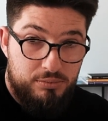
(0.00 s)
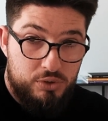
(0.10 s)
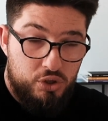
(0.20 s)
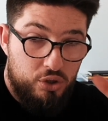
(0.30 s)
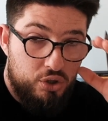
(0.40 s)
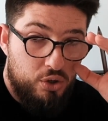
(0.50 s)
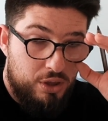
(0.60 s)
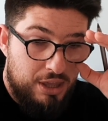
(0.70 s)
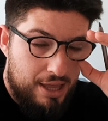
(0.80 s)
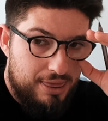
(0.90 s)
So
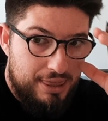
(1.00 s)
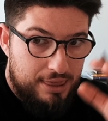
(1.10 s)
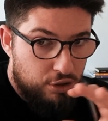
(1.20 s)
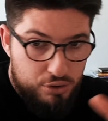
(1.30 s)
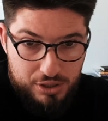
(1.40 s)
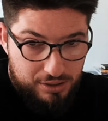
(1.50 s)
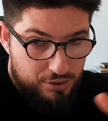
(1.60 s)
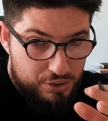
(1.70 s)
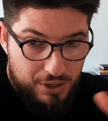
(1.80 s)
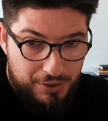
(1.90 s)

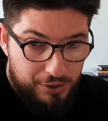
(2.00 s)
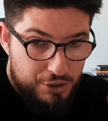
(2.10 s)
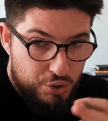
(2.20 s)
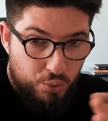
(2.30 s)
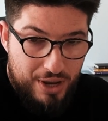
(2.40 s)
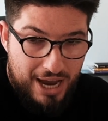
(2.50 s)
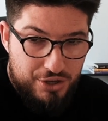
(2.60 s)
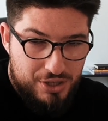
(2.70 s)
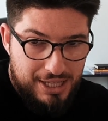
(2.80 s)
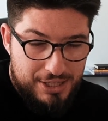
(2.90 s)
those are the only two
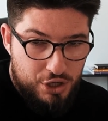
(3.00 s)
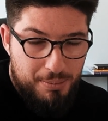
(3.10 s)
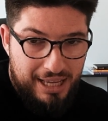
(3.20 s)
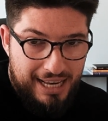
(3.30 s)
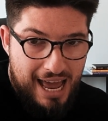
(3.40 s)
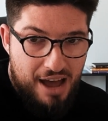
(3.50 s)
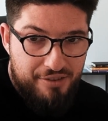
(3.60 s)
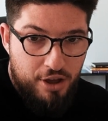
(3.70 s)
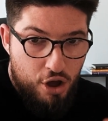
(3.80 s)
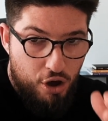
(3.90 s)
reactions that somebody can have
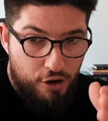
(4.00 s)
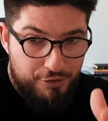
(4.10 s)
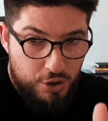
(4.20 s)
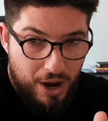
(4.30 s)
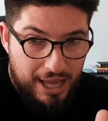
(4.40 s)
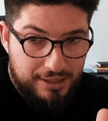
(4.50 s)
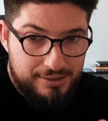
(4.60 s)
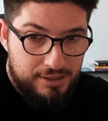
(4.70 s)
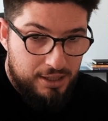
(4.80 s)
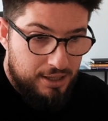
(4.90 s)
of your ads.
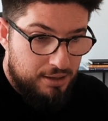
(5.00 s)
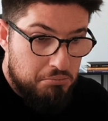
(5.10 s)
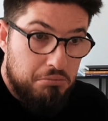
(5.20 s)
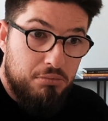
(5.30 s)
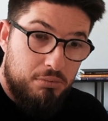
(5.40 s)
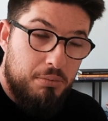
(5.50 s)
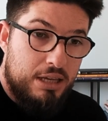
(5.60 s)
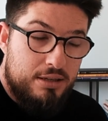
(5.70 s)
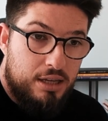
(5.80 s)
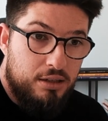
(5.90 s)

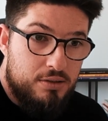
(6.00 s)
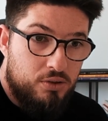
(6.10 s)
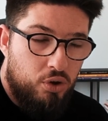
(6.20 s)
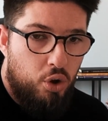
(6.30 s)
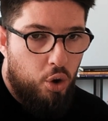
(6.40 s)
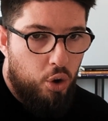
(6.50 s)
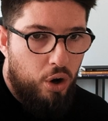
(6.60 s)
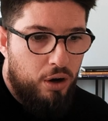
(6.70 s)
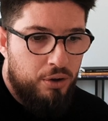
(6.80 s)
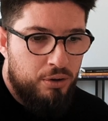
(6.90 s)
Makes sense,
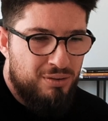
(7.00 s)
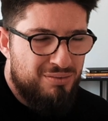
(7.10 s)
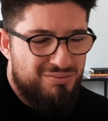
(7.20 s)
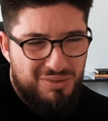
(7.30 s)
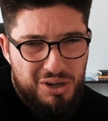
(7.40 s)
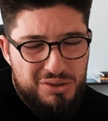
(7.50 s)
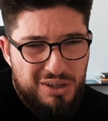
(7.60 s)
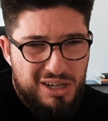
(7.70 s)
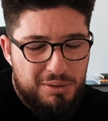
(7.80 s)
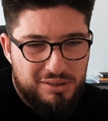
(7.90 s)
or what are you
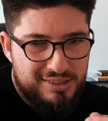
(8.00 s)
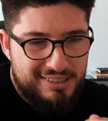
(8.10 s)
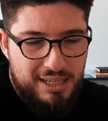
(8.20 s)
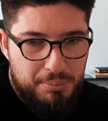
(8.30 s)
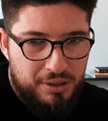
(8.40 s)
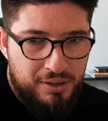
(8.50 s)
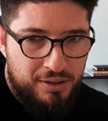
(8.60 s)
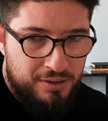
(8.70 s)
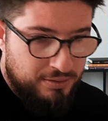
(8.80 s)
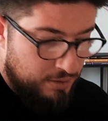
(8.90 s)
talking about? Skip.
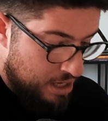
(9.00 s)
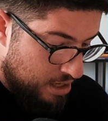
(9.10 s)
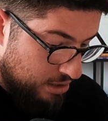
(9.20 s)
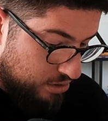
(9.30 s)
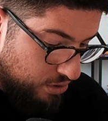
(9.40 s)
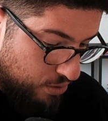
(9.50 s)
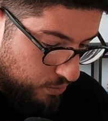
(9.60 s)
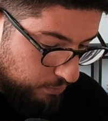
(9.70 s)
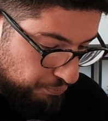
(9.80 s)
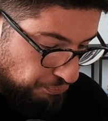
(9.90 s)

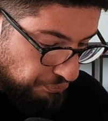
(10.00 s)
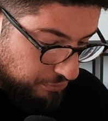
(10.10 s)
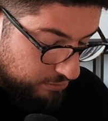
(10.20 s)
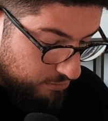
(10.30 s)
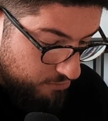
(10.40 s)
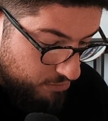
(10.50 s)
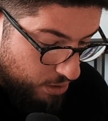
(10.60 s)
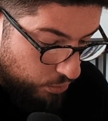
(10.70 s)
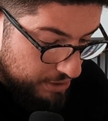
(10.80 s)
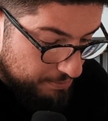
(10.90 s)
So
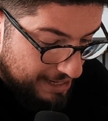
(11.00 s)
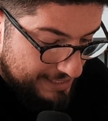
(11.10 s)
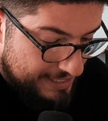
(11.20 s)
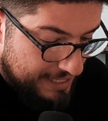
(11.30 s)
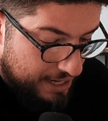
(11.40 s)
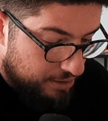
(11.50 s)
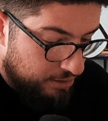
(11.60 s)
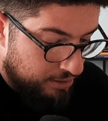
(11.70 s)
what is mass desire?